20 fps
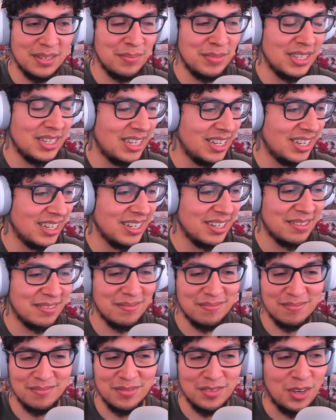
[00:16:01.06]
going to be
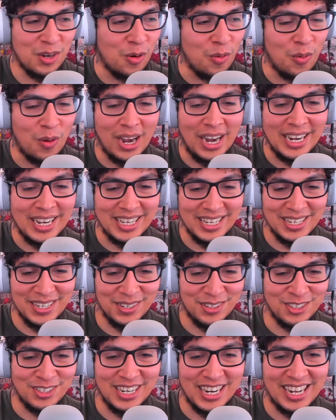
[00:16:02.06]
like
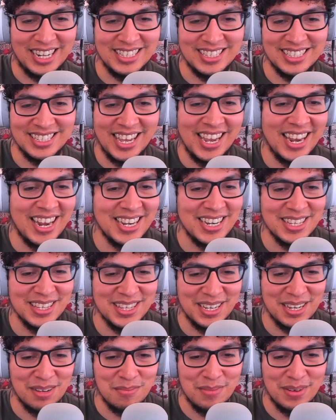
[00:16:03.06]
quiet or not say
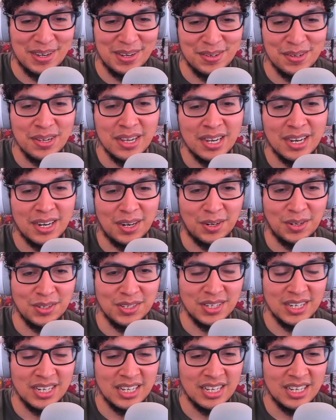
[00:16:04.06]
anything about
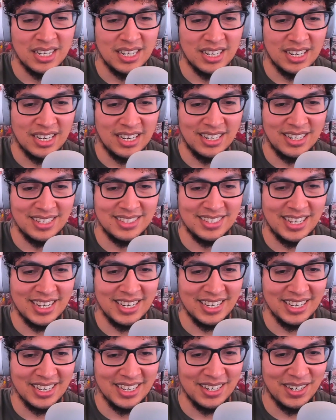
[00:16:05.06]
her uh,
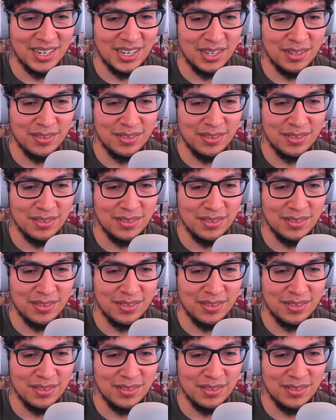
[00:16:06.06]
taking it